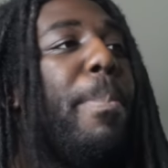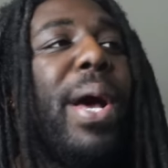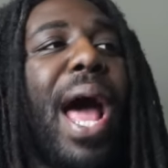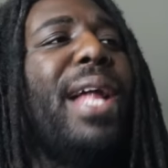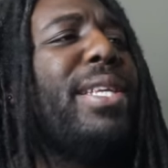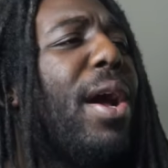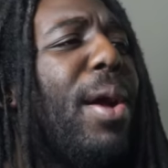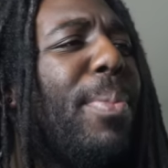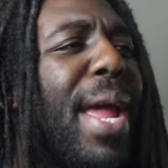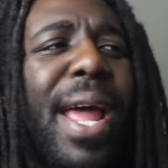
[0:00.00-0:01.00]
but I
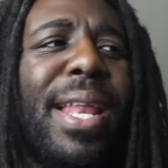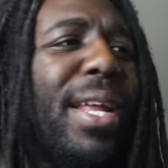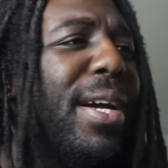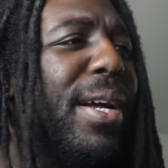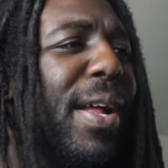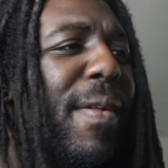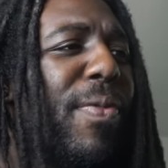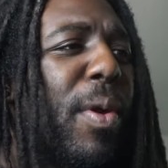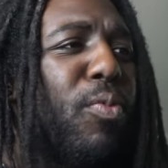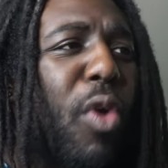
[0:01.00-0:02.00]
thought, man, look,
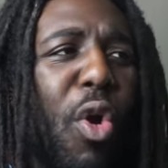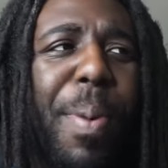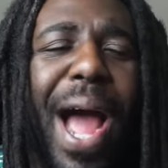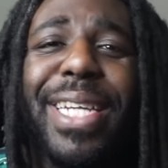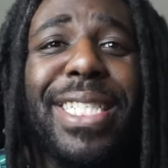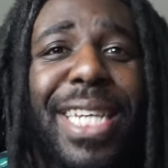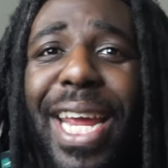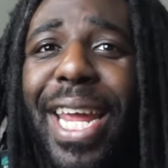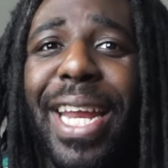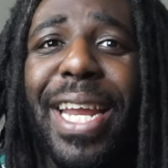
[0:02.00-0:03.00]
Robot
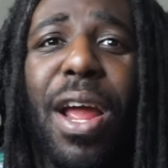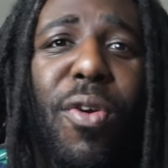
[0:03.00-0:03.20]
Chicken.